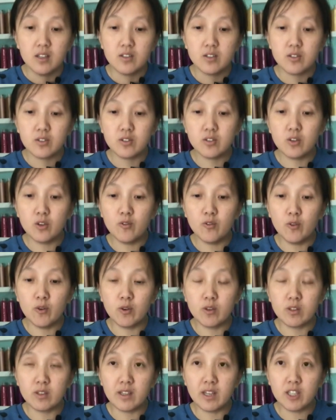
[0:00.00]
So
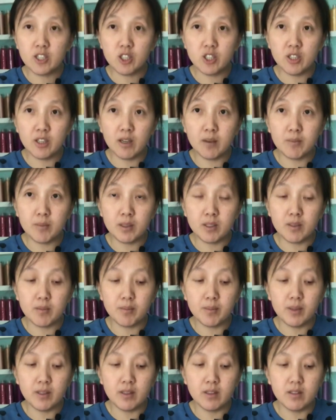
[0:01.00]
for catch a day, I'm gonna
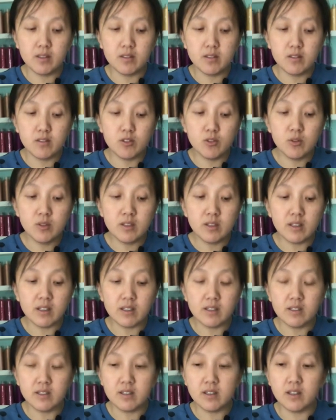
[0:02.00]
be doing
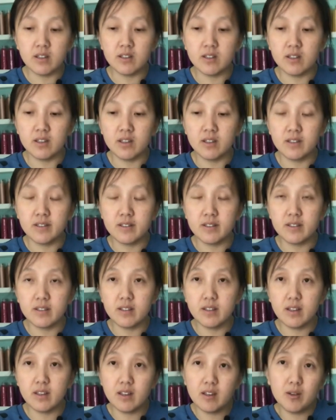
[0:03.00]
this, and then
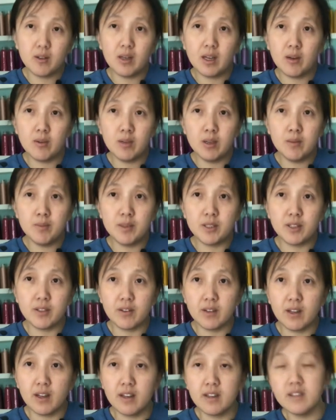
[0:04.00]
I will update
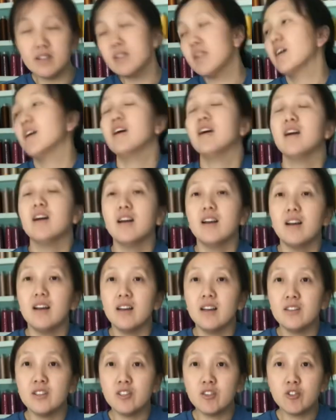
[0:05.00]
you guys.
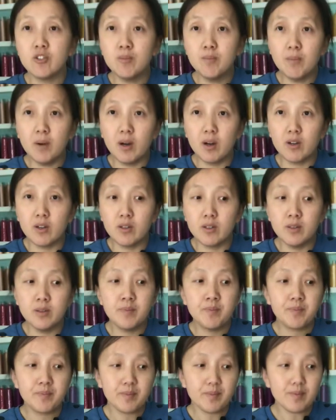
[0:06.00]
And then
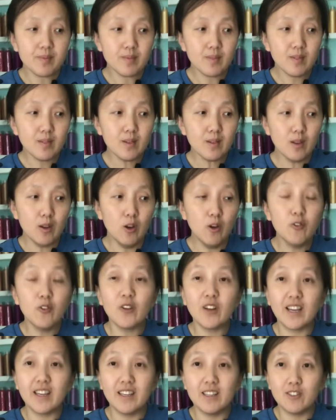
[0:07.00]
tomorrow,
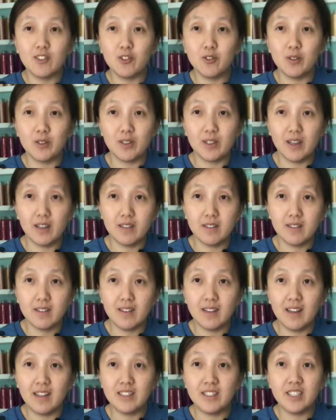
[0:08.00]
hopefully I get to it, you guys.
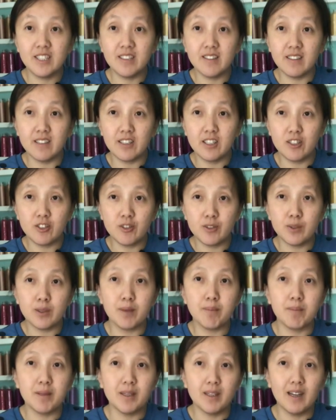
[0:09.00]
I did say
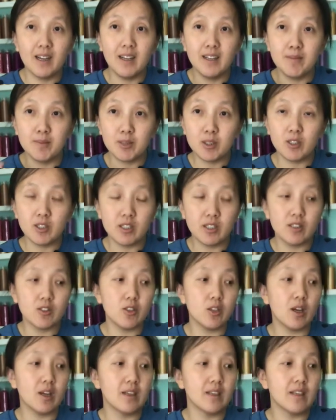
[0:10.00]
yesterday, but I'm gonna
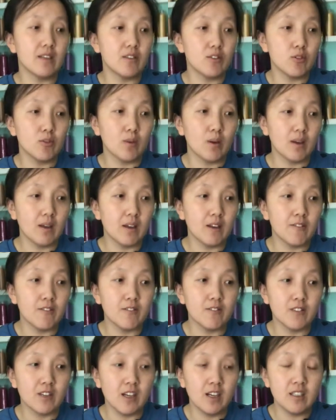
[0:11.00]
try to get to it. If
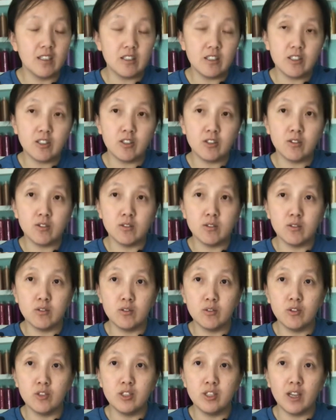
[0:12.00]
not
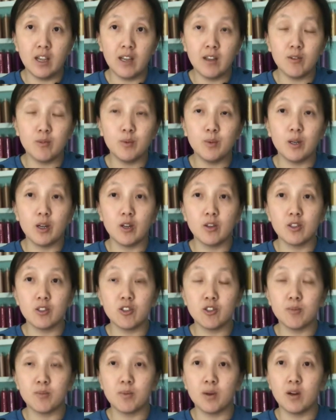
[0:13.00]
today, it'll be early
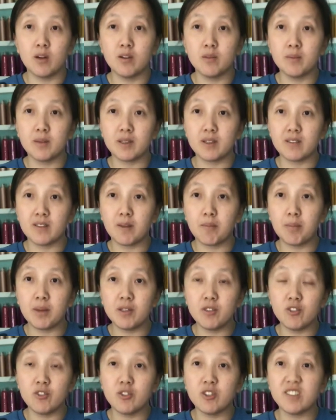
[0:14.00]
tomorrow, because I
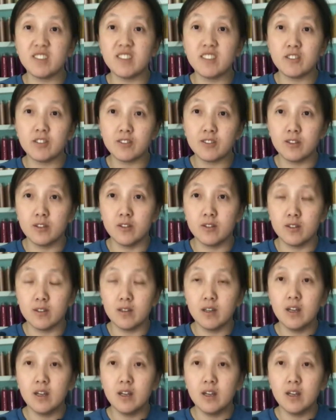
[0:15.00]
plan to do the stencil